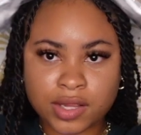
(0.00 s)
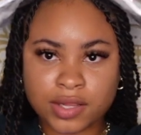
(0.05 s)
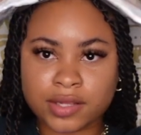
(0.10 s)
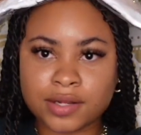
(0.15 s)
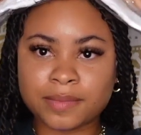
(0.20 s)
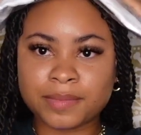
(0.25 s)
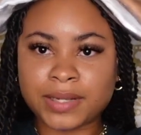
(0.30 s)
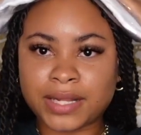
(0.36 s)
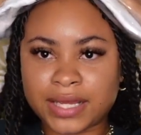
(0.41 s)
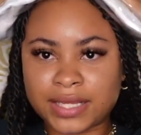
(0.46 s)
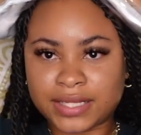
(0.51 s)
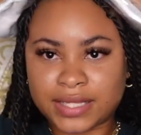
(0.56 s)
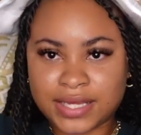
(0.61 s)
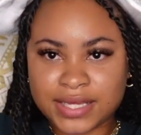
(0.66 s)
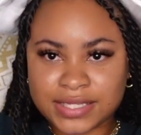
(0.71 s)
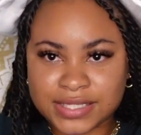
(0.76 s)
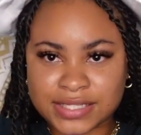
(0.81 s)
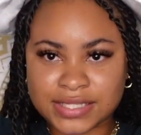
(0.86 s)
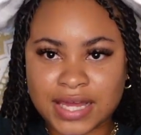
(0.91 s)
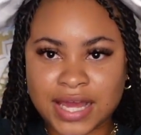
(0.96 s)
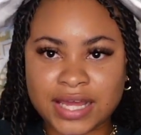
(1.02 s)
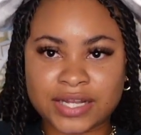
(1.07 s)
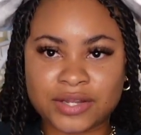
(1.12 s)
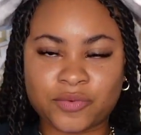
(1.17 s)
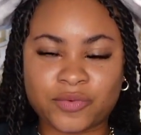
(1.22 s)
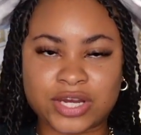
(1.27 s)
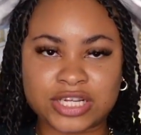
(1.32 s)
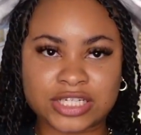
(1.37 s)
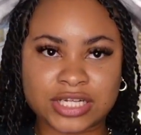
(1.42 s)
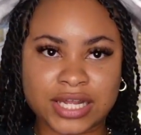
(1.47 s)
It'll be like this. The
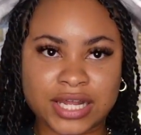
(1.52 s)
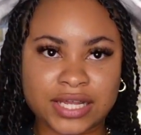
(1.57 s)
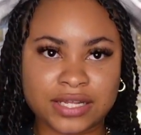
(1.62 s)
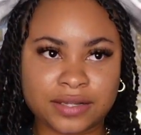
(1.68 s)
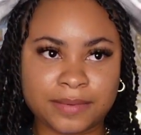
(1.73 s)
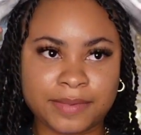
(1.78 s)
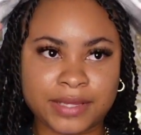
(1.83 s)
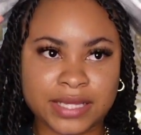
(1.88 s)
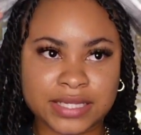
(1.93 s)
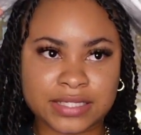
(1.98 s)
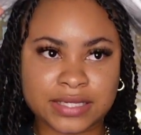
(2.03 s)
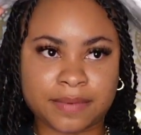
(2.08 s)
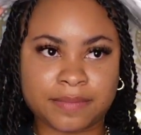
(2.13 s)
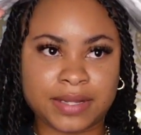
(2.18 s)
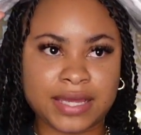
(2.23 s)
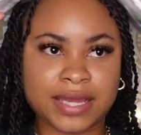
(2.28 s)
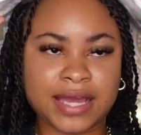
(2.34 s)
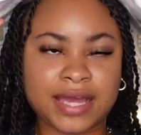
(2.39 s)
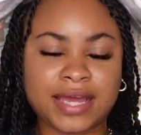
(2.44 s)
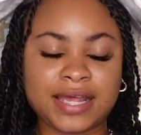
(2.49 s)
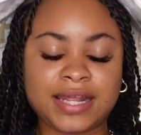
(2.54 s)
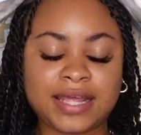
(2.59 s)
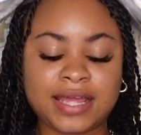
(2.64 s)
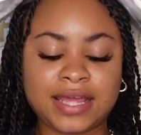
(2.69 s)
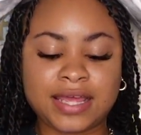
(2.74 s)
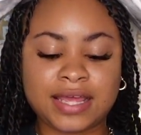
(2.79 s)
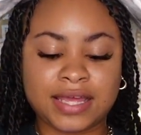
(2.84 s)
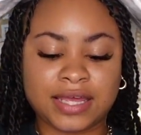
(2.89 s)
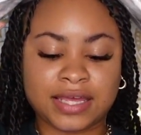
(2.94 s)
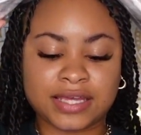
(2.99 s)
washcloth will be on top of their head,
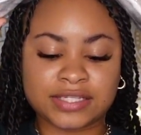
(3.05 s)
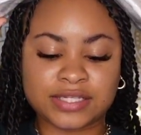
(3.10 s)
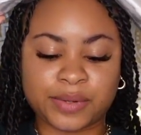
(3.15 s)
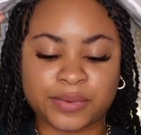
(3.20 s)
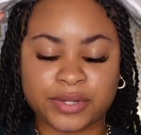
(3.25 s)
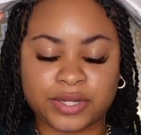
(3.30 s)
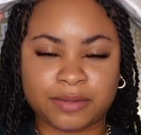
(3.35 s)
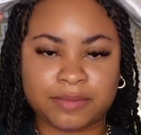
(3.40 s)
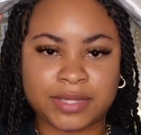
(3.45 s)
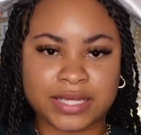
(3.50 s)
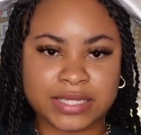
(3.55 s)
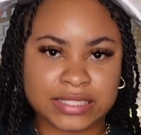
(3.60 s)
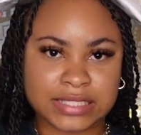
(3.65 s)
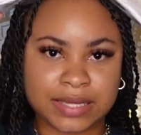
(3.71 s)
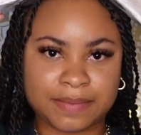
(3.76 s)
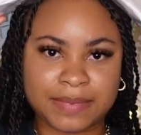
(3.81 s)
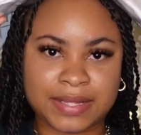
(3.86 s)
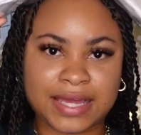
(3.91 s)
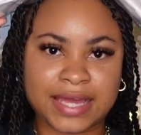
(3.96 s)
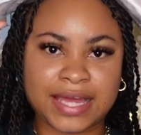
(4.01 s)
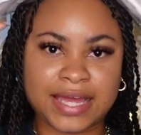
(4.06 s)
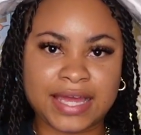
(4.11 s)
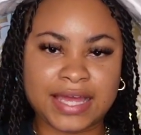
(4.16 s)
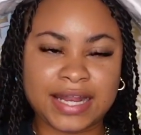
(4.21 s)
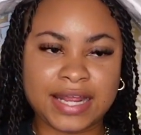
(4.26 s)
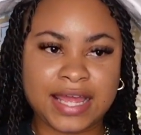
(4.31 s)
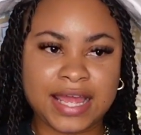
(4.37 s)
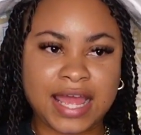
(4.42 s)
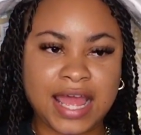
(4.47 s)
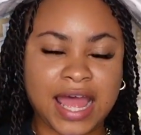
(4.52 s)
the towel will be on top of their head,
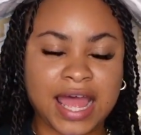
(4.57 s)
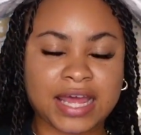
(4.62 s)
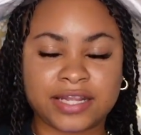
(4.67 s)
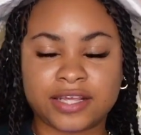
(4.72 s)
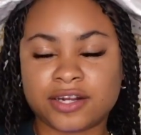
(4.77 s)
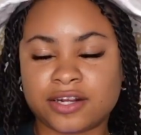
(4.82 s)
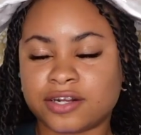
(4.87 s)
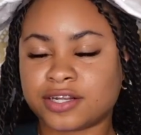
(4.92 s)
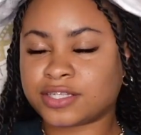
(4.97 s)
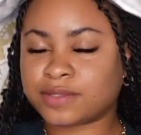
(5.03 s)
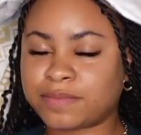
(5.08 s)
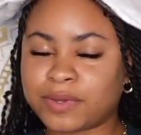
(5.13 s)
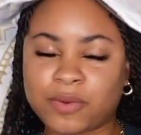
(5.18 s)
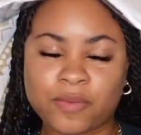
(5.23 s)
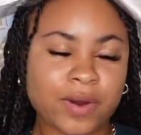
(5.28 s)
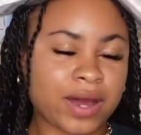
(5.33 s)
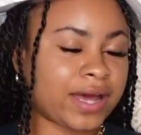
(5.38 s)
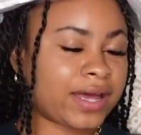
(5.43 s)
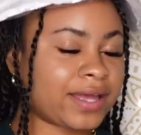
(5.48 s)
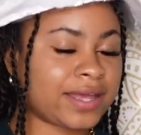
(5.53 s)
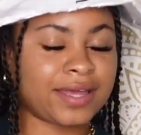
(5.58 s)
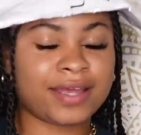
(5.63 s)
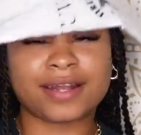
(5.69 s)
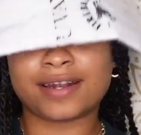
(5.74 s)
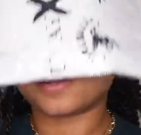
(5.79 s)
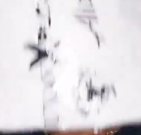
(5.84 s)
and then it'll just be walking.